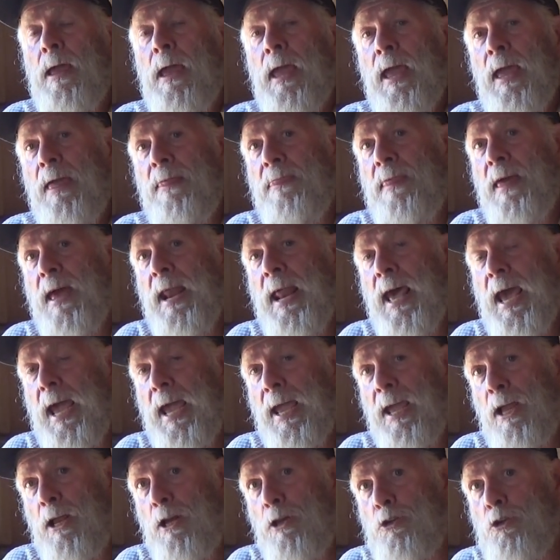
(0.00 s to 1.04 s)
And then
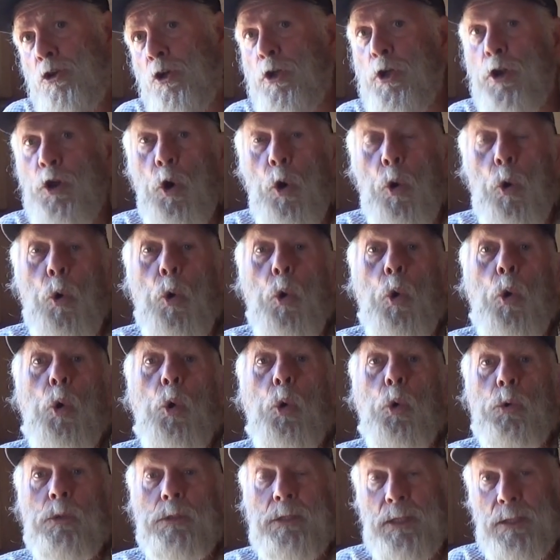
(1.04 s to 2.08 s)
I took an
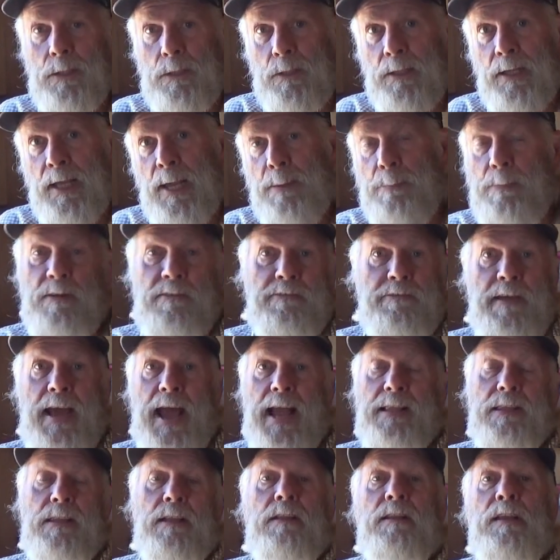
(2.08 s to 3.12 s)
old limb. In
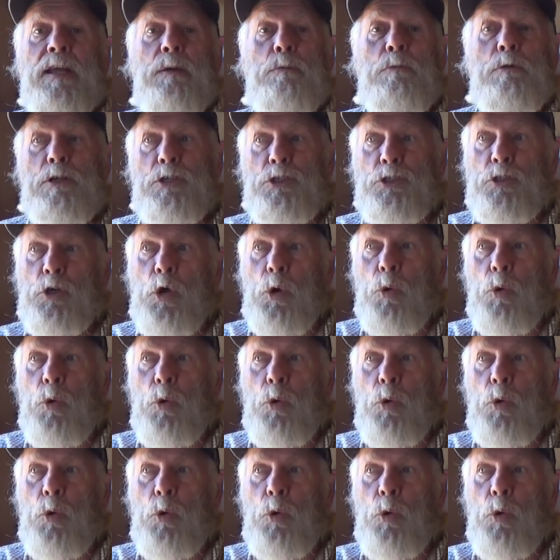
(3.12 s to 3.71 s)
fact, the limb was so